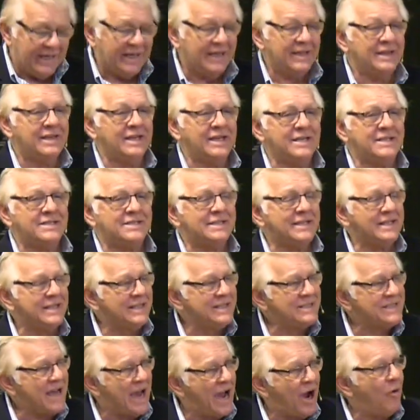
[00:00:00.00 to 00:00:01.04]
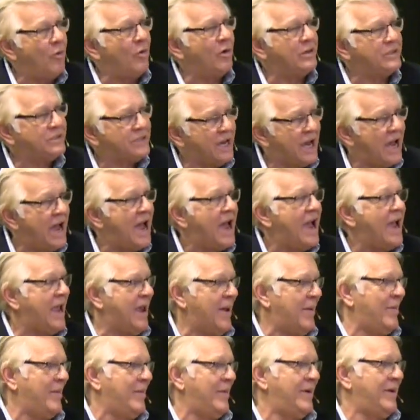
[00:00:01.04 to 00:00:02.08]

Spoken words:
This is our time.